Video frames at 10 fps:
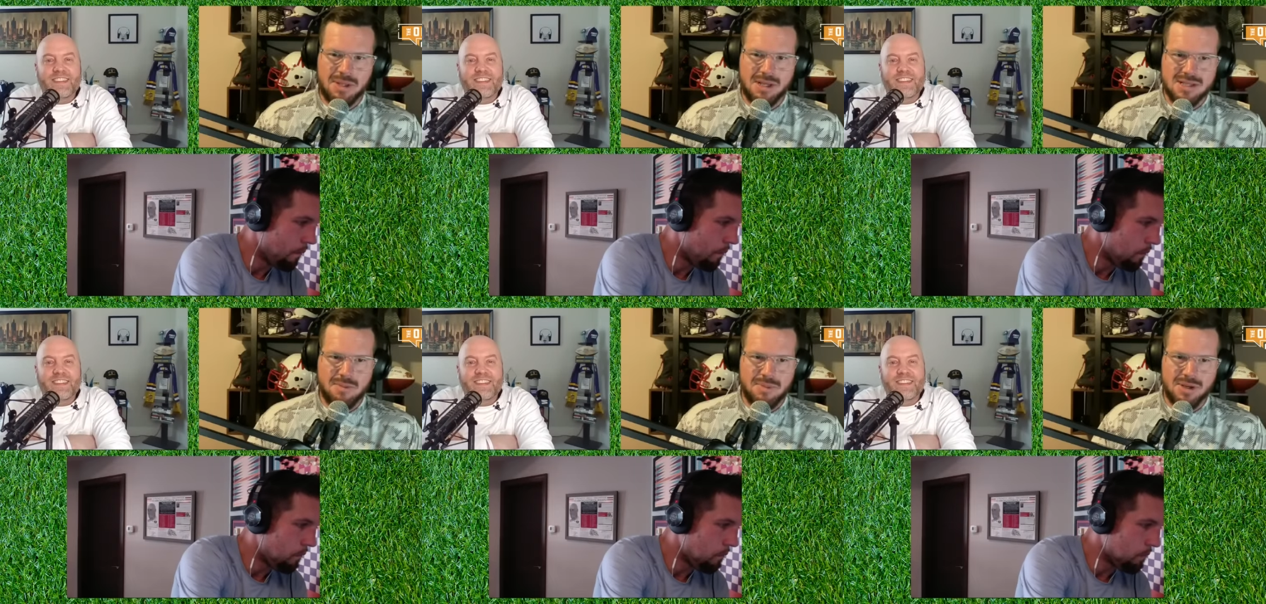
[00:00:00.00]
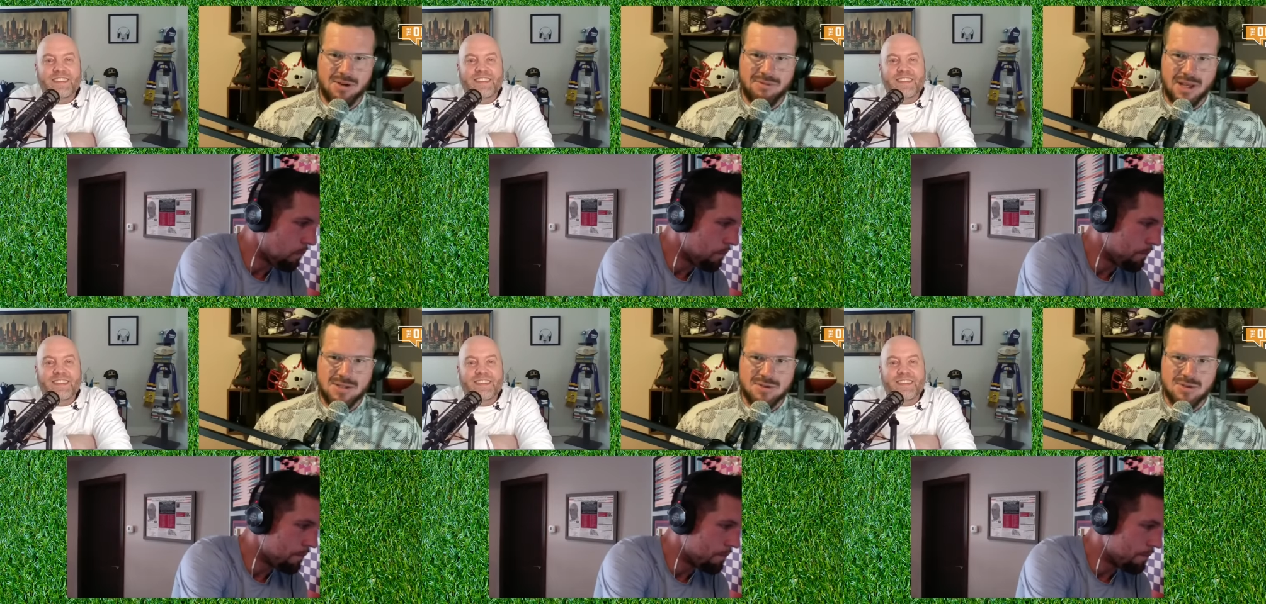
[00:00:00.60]
Speaker 1: at because I'm bigger,
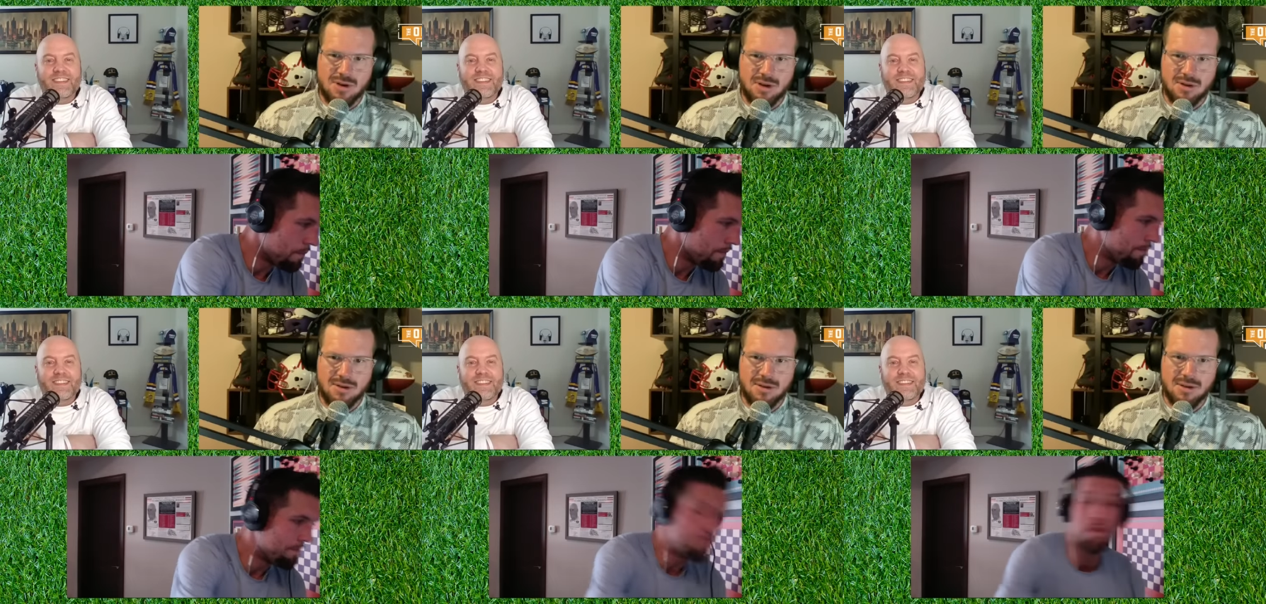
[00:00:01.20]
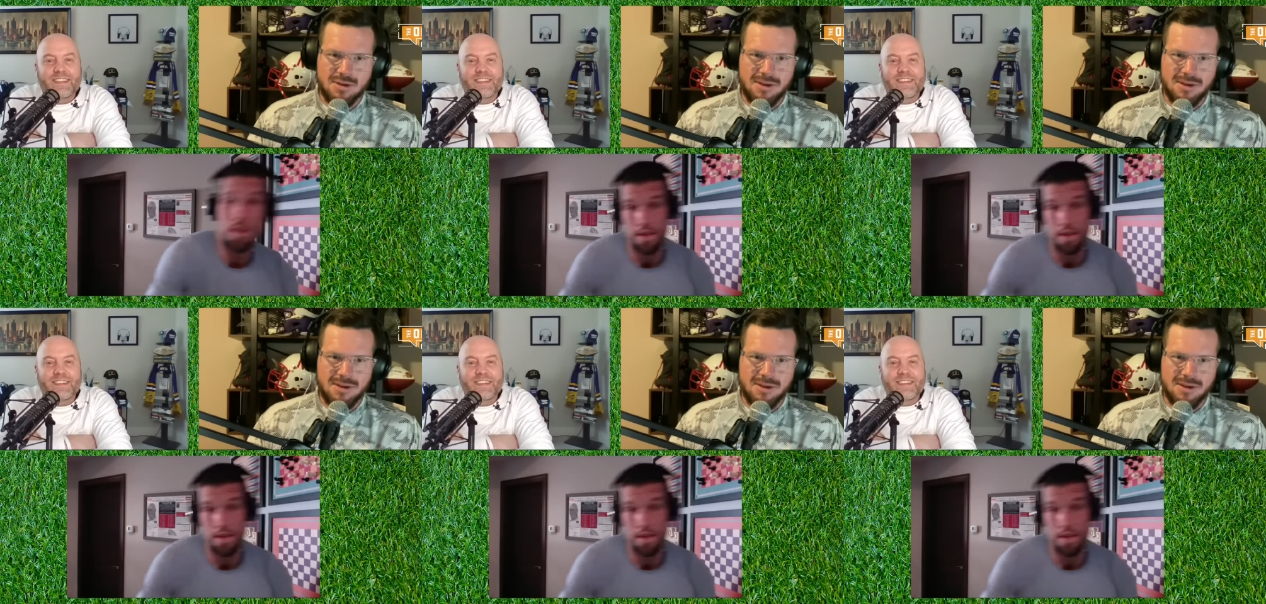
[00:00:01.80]
faster, stronger.